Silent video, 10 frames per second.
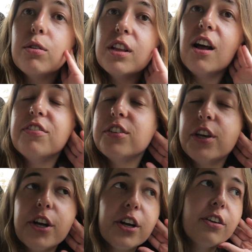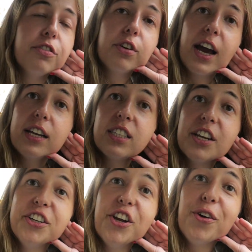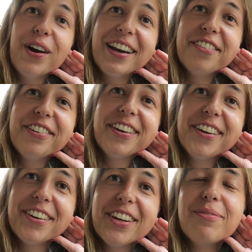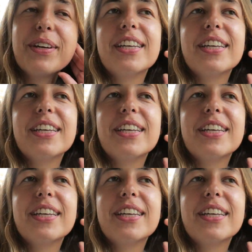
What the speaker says: would love to hear if you guys know anything good,